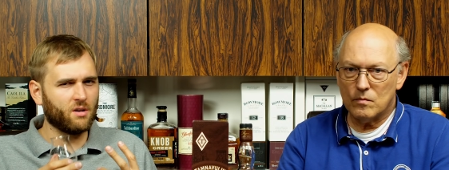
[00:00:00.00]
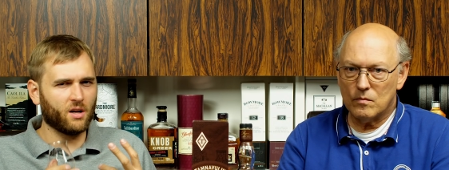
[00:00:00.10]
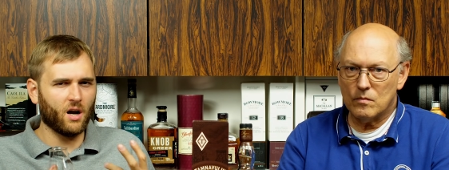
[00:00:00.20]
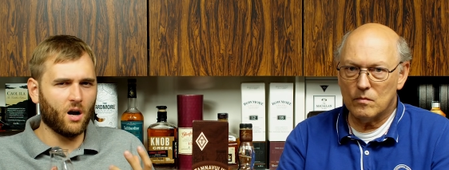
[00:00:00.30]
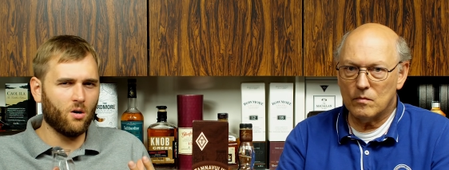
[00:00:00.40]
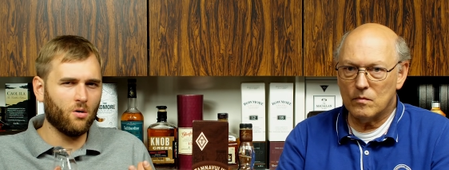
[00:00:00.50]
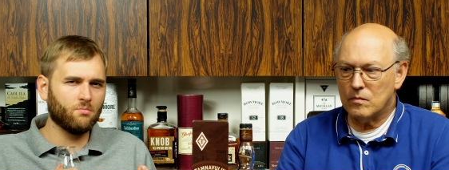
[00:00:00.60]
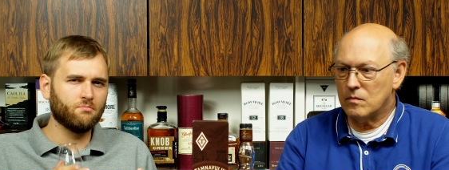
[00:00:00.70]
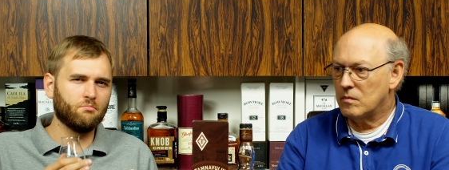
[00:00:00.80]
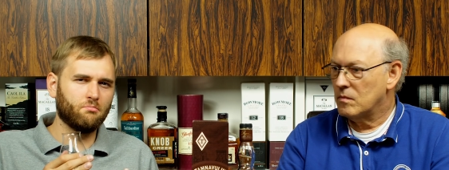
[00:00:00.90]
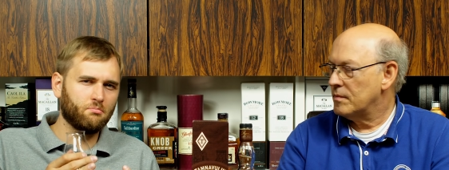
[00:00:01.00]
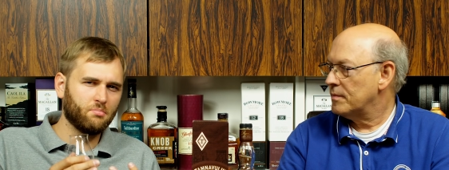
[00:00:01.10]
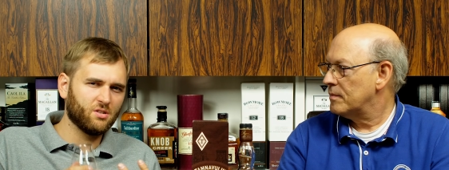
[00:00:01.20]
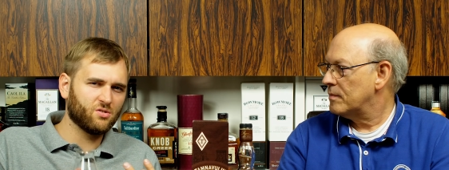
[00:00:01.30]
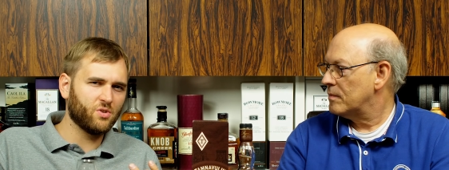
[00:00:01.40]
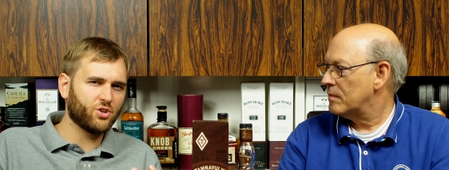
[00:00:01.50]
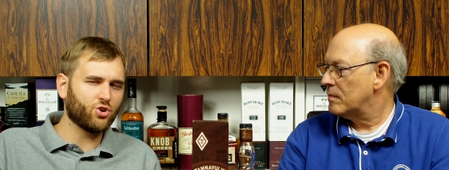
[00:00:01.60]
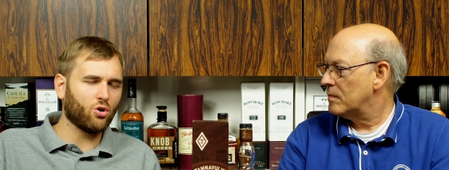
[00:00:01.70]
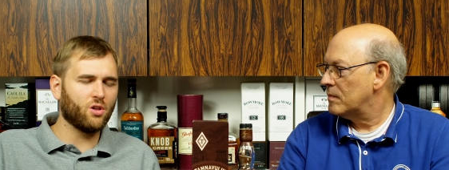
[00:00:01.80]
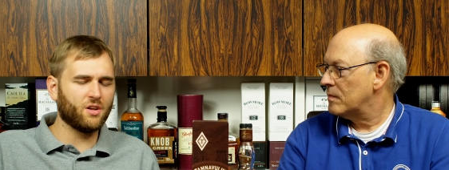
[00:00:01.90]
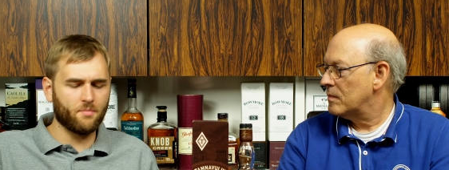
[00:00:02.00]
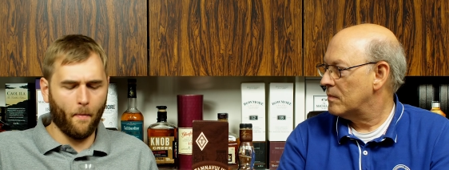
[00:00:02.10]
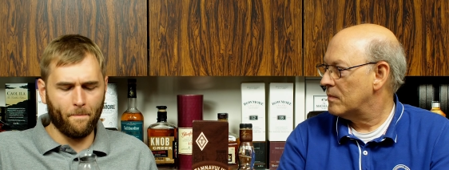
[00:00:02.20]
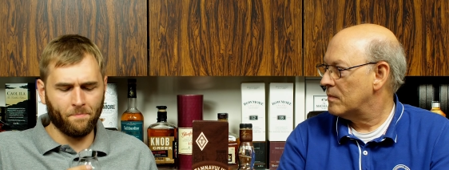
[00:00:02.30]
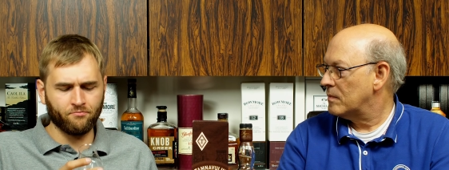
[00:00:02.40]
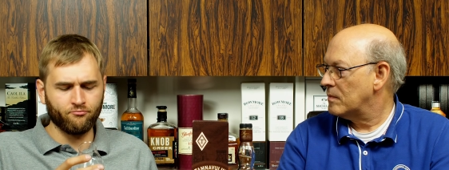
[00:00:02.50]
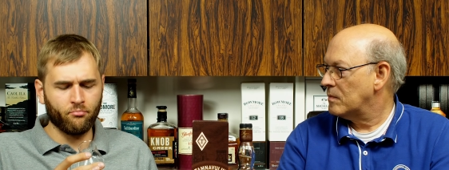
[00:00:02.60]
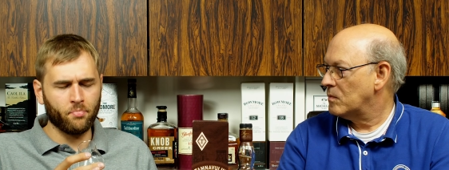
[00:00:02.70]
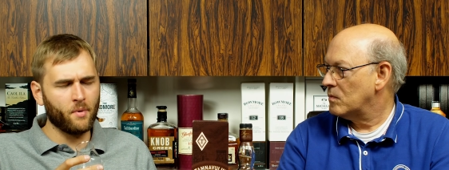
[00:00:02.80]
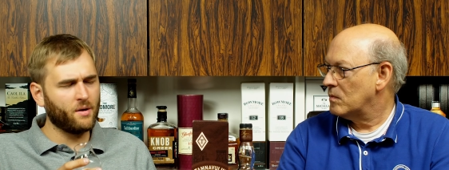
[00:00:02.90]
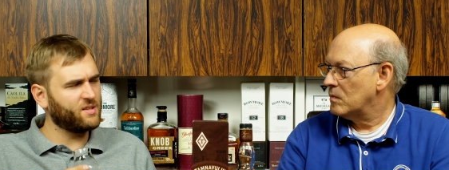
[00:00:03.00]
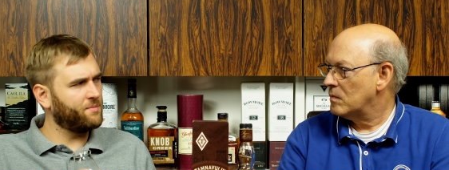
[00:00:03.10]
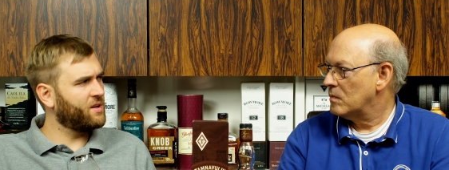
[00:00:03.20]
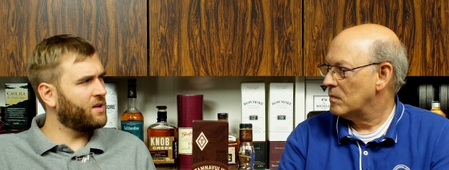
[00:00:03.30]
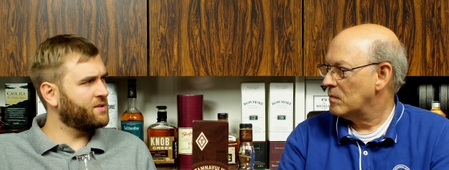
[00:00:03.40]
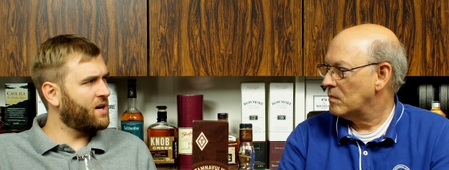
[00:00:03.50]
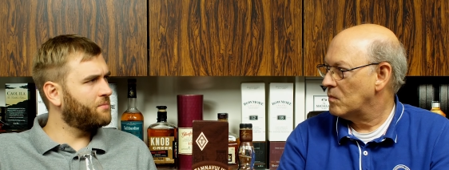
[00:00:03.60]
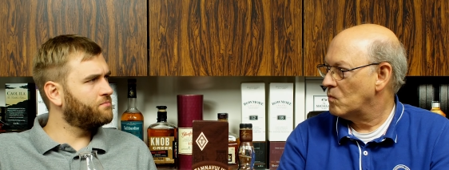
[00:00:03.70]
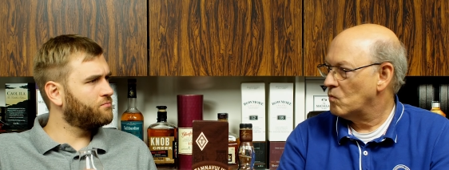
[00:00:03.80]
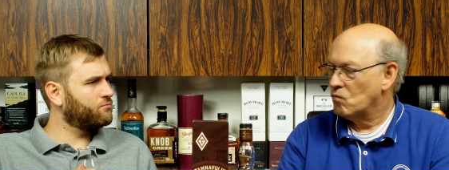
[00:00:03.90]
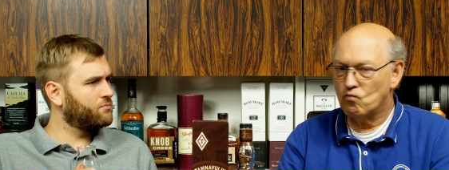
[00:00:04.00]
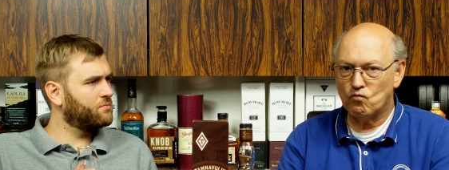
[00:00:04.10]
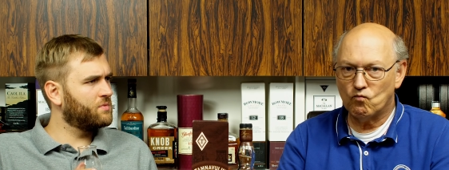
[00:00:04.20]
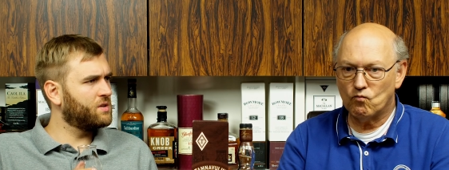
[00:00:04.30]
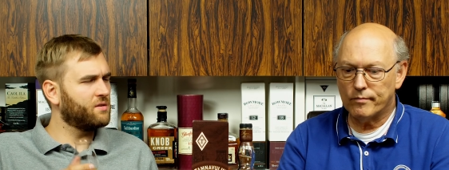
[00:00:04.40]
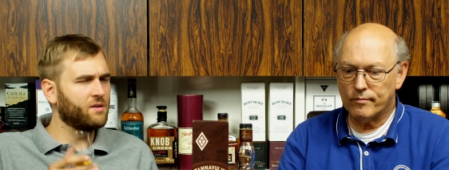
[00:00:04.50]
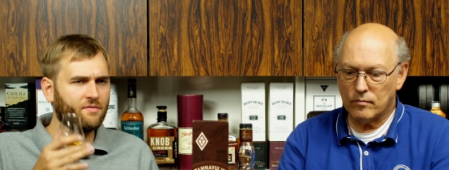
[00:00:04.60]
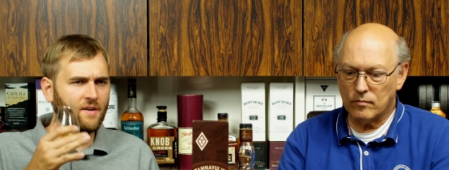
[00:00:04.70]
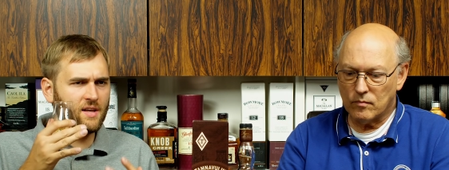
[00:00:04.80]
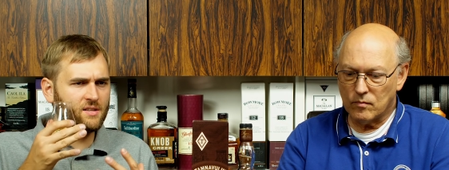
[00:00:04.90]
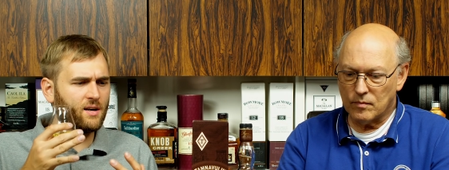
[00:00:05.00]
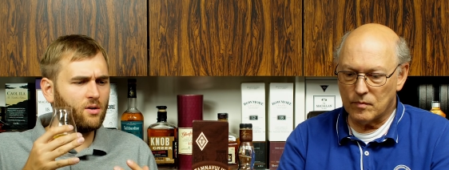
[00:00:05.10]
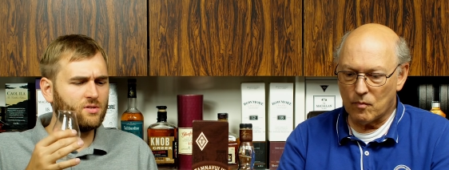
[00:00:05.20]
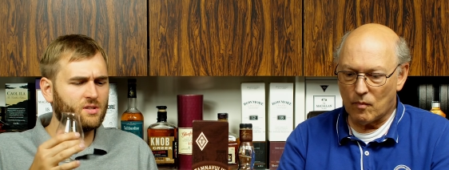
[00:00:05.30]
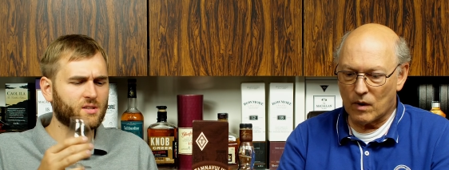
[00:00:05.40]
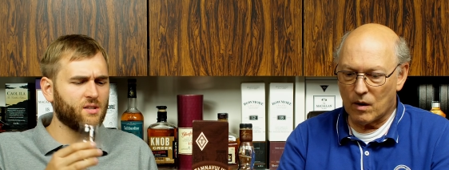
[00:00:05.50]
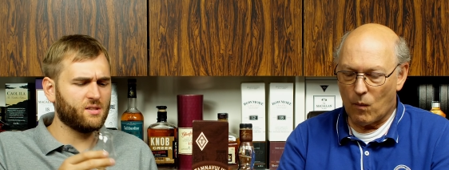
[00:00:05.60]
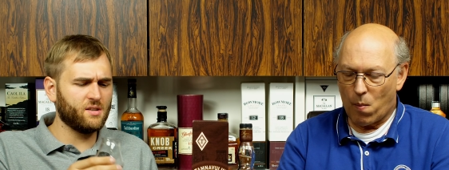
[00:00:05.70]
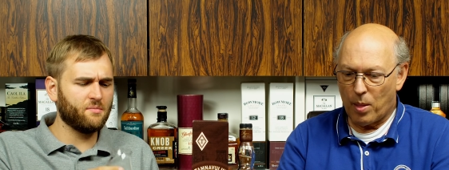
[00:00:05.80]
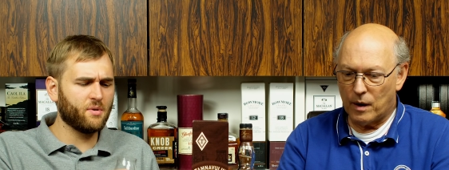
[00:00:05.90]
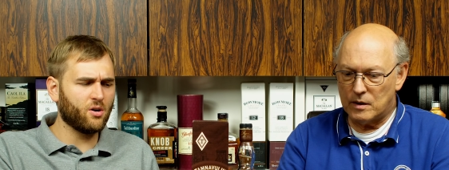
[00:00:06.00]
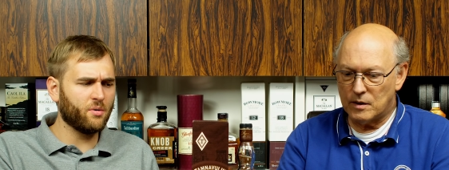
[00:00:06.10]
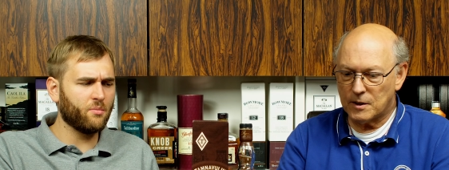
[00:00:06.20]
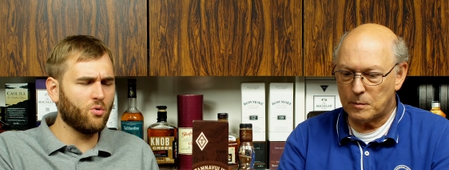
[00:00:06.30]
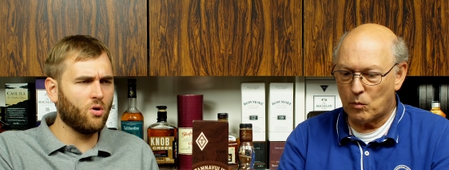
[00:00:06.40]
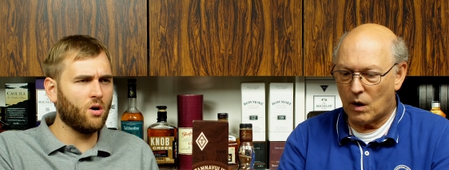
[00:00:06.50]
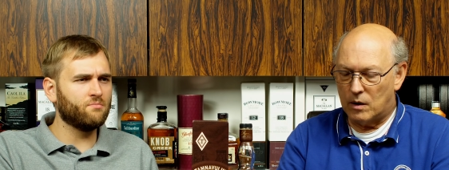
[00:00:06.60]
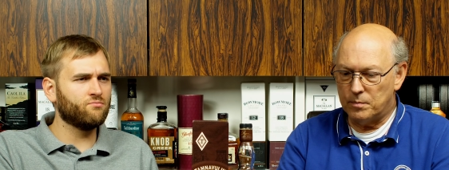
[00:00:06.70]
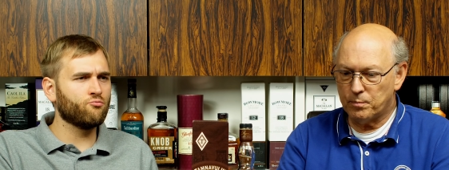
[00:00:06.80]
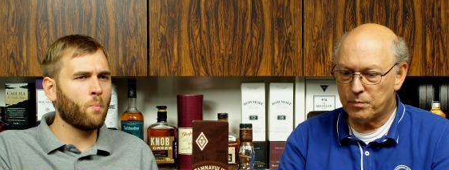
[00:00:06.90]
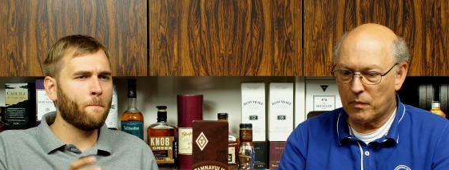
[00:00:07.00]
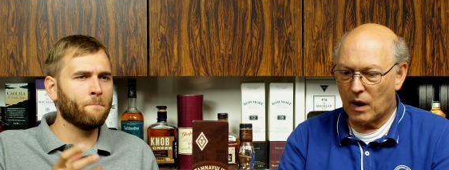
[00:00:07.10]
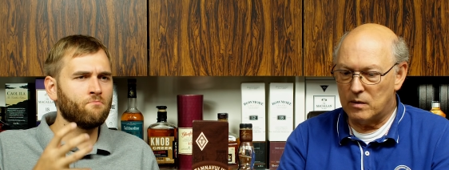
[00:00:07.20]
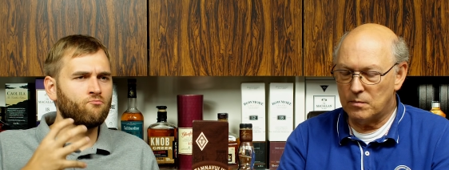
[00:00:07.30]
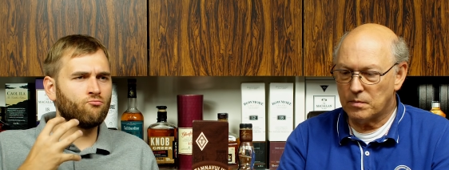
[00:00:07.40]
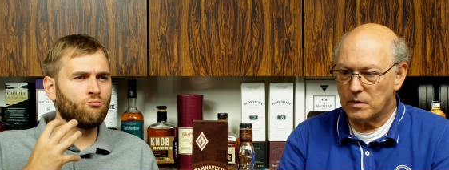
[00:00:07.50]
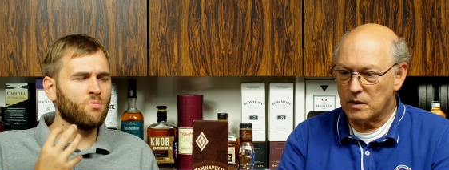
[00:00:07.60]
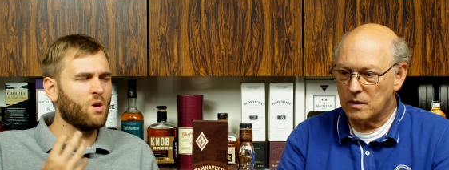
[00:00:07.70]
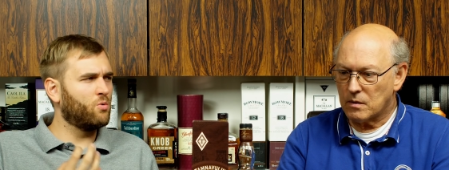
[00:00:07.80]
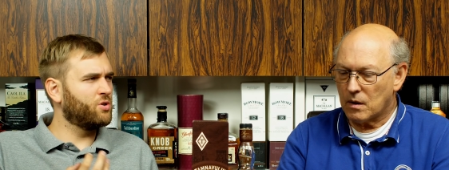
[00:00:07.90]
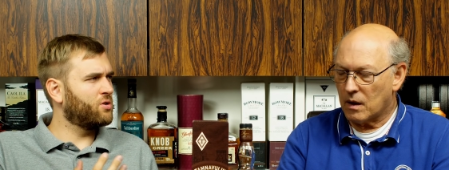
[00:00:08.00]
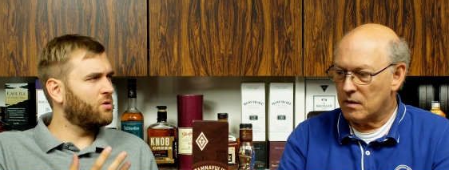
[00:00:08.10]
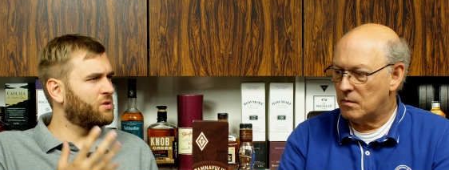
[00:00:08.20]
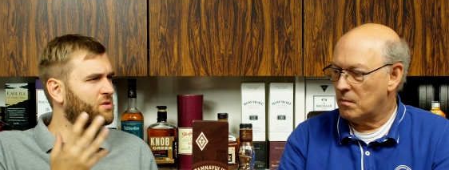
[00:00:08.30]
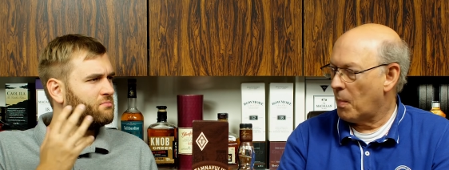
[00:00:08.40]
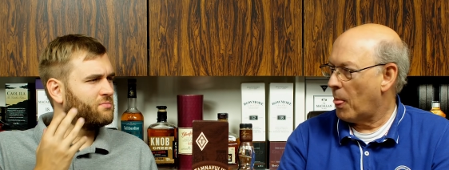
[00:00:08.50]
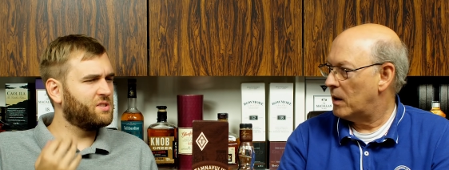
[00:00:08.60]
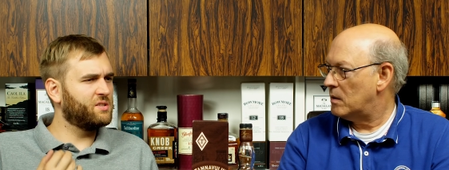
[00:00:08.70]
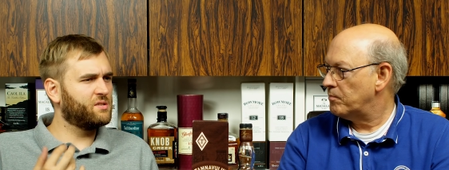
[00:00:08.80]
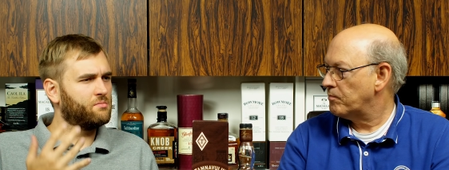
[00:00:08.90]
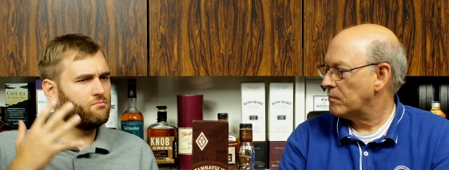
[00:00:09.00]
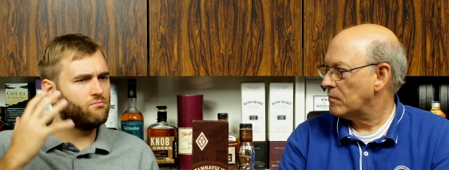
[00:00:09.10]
Speaker 1: cacao, bittersweet chocolate, something like that. It, it fades out. It's it's even becoming more. What do you call it? These